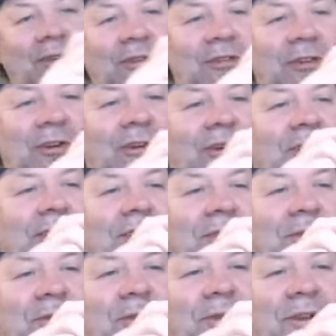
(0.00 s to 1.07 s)
So there
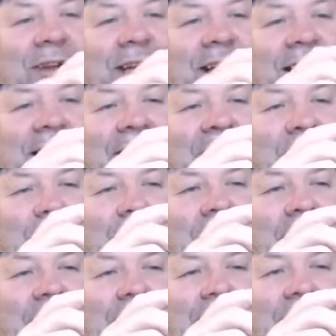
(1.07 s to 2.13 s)
was only like a half a
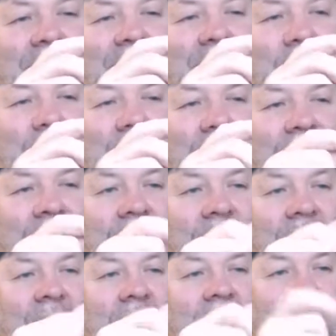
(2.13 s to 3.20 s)
bottle in the first place.
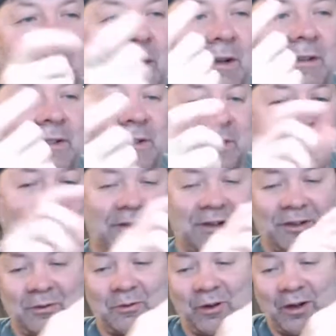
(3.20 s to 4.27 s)
I just never
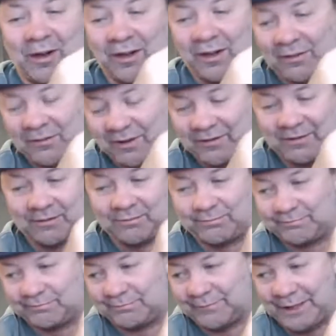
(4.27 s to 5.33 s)
used it because I never
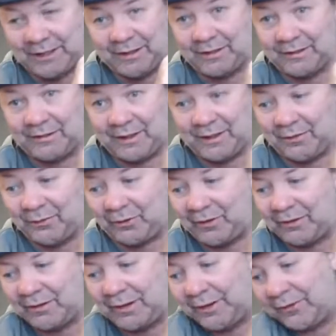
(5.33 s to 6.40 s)
needed to use it.
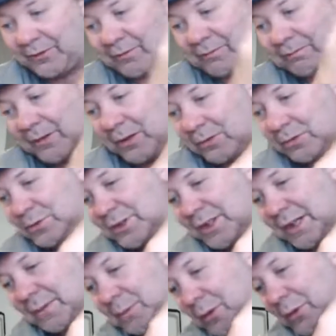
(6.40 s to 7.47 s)
I use glue
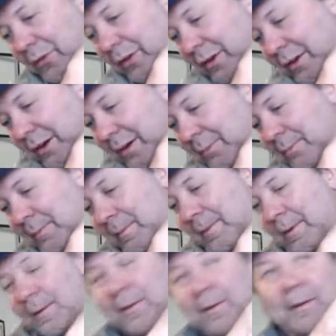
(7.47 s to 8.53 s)
stick most of the time.
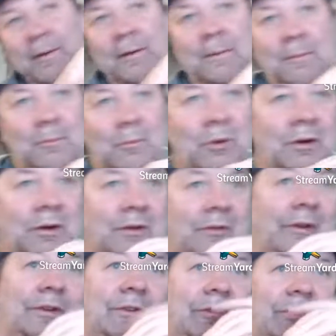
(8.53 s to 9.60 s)
More because I
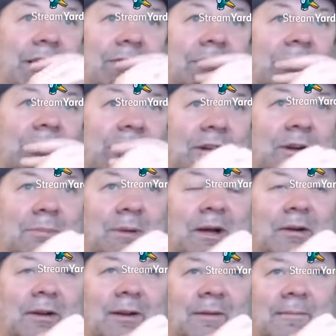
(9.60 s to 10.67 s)
just never thought about it.